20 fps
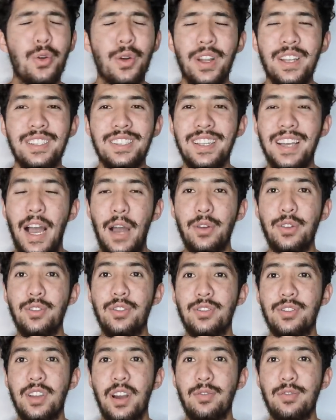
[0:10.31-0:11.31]
crazy how you
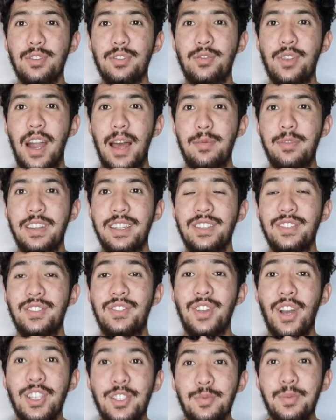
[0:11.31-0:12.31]
discovered gravity
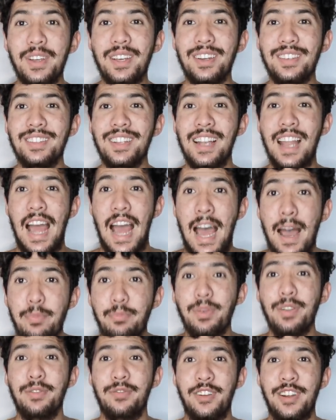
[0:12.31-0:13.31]
just because an
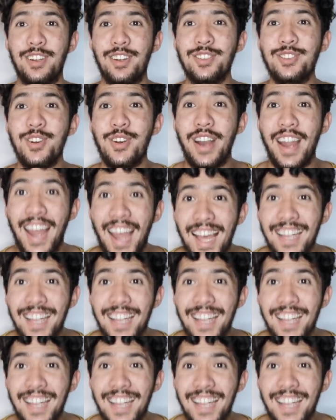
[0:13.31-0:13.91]
apple fell on your